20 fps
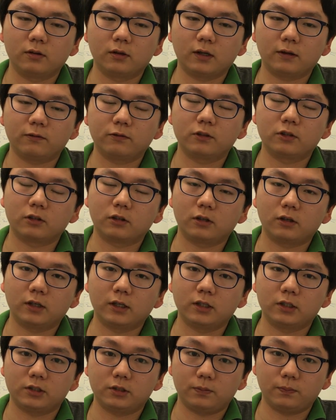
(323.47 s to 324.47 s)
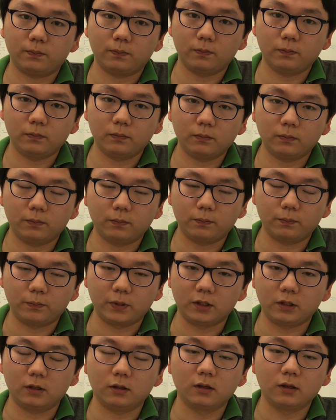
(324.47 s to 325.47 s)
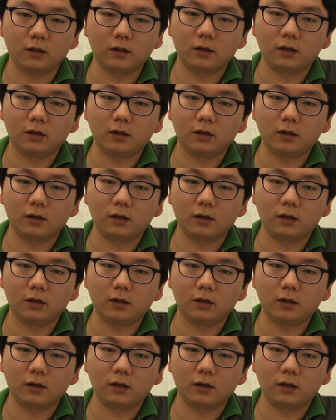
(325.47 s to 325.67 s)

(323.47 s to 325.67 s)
after it be